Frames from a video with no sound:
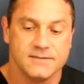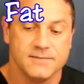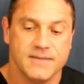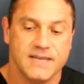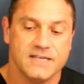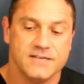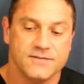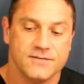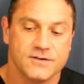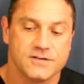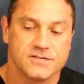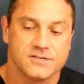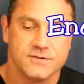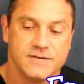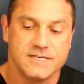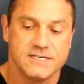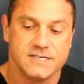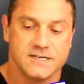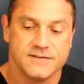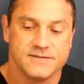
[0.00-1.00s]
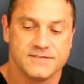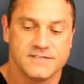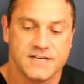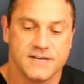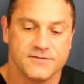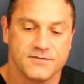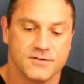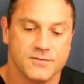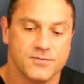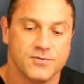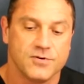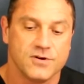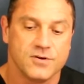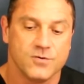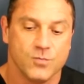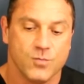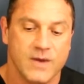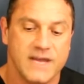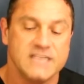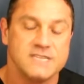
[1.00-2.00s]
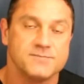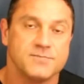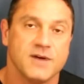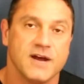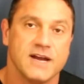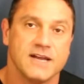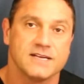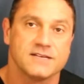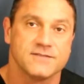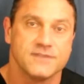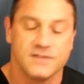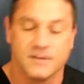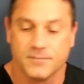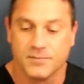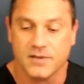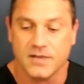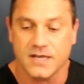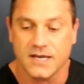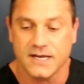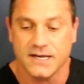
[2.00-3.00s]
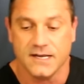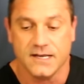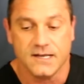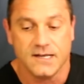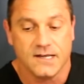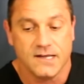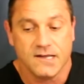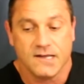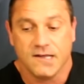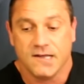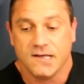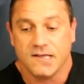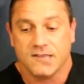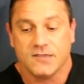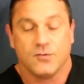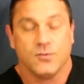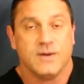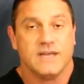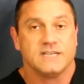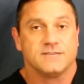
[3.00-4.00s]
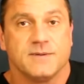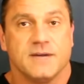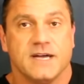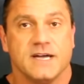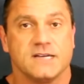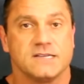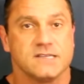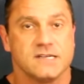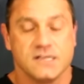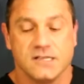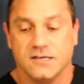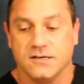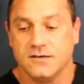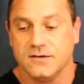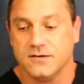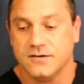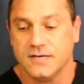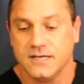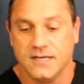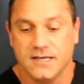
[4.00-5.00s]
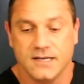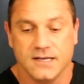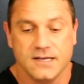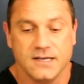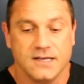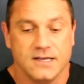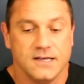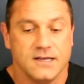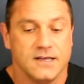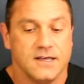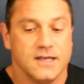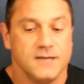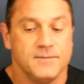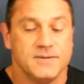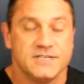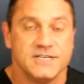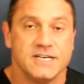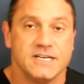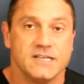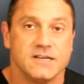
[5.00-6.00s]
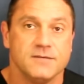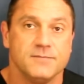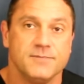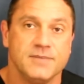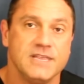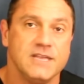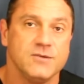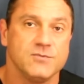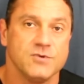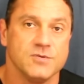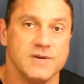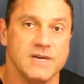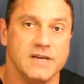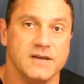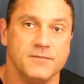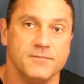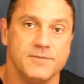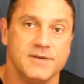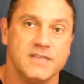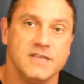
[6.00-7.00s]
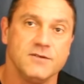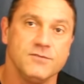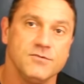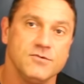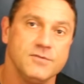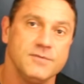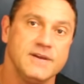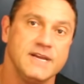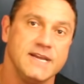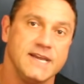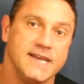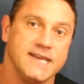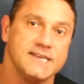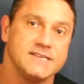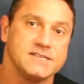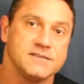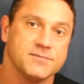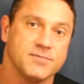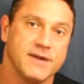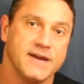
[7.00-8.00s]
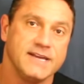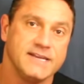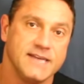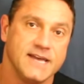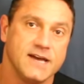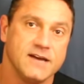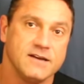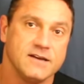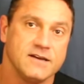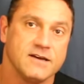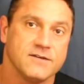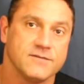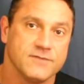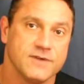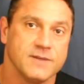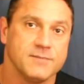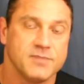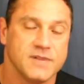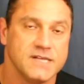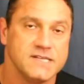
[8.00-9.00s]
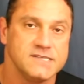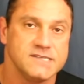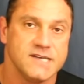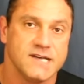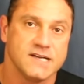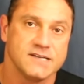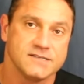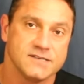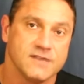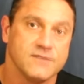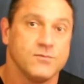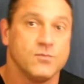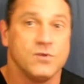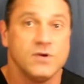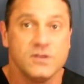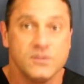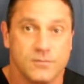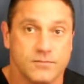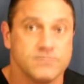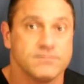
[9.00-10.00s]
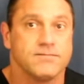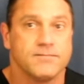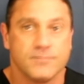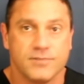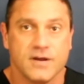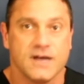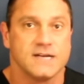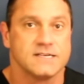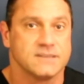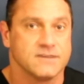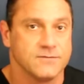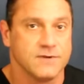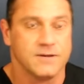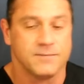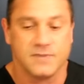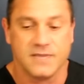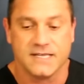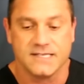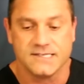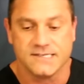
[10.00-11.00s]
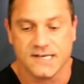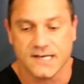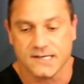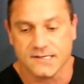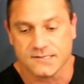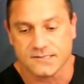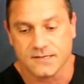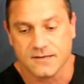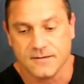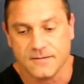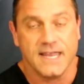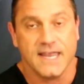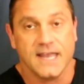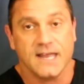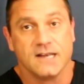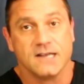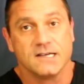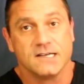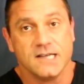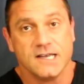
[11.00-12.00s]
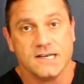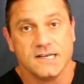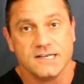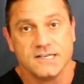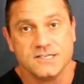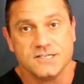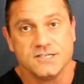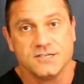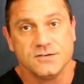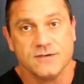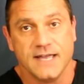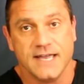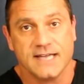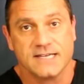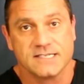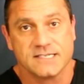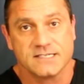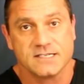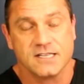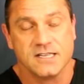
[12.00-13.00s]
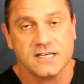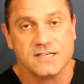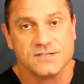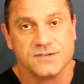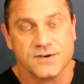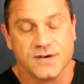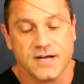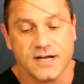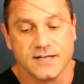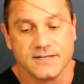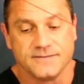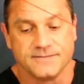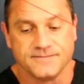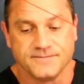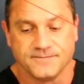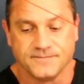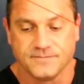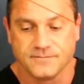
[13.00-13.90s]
as a means for excretion of several important waste products from the blood. The waste products include, in particular, bilirubin. Bilirubin is the breakdown of red blood cells, of one of the products of red blood cells, and uh, in addition to excess cholesterol.